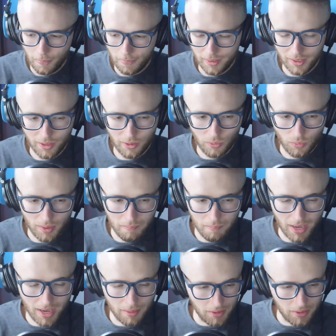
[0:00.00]
you know, we
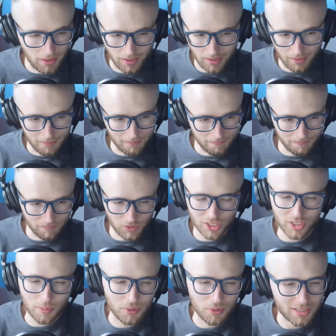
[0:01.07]
maybe
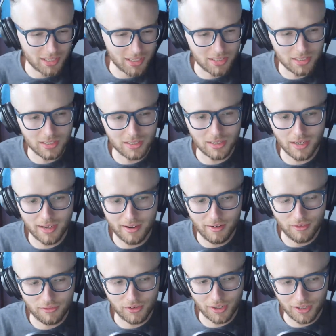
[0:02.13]
just the percentages
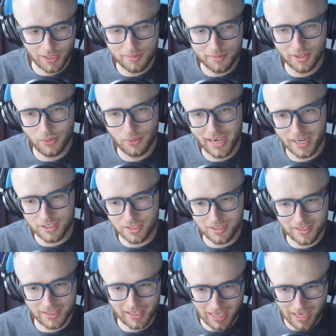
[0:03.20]
of clips that we
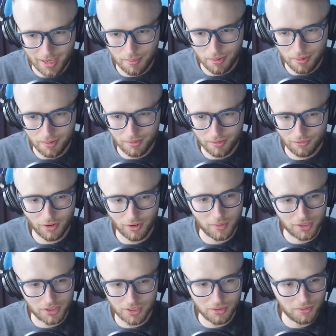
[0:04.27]
actually keep from mm-hmm.
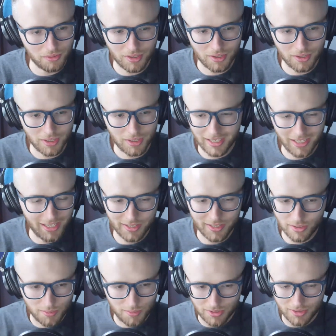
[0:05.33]
a shoot is
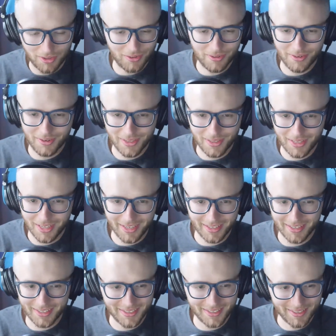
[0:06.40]
absurd.
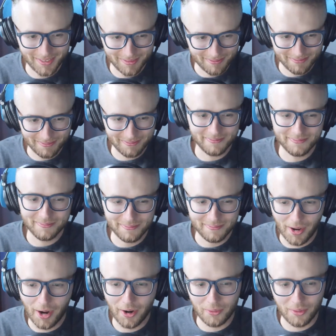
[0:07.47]
Like
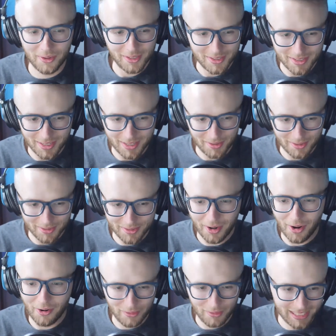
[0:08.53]
our quality standards
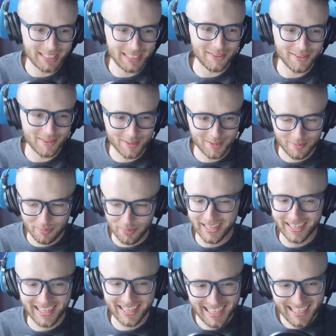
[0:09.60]
are ridiculous. But